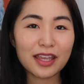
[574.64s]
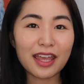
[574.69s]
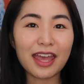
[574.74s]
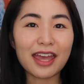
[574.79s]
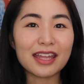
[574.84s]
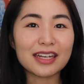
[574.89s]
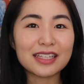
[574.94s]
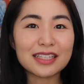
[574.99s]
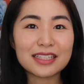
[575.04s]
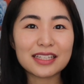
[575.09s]

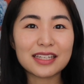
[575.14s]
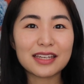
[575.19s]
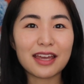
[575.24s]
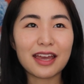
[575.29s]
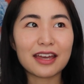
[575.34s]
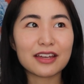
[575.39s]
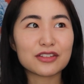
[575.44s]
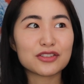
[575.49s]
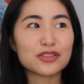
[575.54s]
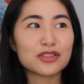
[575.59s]
any
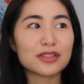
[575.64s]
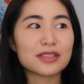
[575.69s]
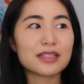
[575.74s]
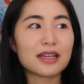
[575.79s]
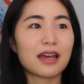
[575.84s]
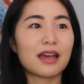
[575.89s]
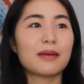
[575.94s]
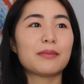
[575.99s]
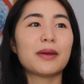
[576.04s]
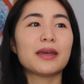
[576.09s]
extra
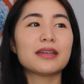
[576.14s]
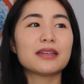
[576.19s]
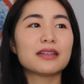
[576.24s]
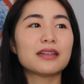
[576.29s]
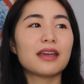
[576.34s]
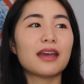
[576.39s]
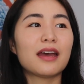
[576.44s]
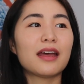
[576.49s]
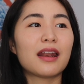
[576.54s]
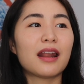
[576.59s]
time I can
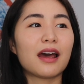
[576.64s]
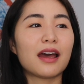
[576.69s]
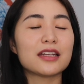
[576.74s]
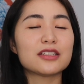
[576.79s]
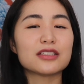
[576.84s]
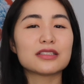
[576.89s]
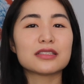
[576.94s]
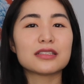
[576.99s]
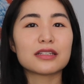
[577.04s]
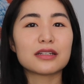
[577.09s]
get, I
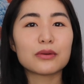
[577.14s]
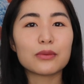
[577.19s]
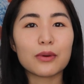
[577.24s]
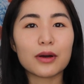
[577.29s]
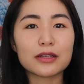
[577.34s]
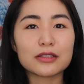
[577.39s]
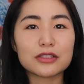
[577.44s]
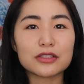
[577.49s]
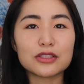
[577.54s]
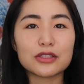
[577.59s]
just didn't
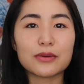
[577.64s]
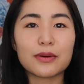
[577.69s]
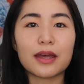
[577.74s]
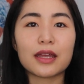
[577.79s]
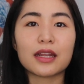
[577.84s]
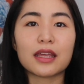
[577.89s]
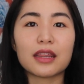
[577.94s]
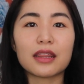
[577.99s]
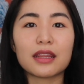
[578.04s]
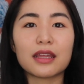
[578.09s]
want to do
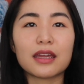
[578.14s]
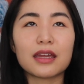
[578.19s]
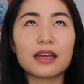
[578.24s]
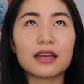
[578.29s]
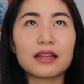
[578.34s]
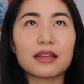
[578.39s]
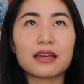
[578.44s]
anything.